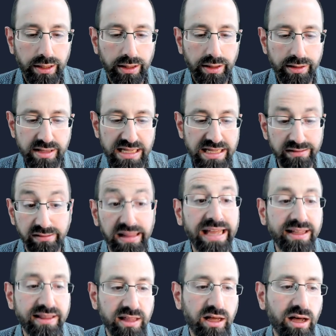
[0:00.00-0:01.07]
the
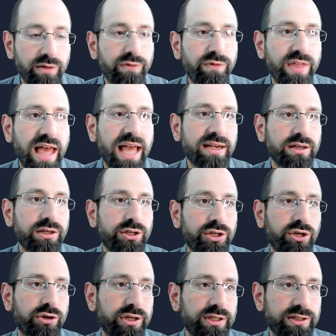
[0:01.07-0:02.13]
length of that
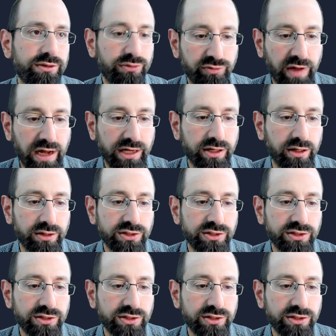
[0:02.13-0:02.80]
current vector.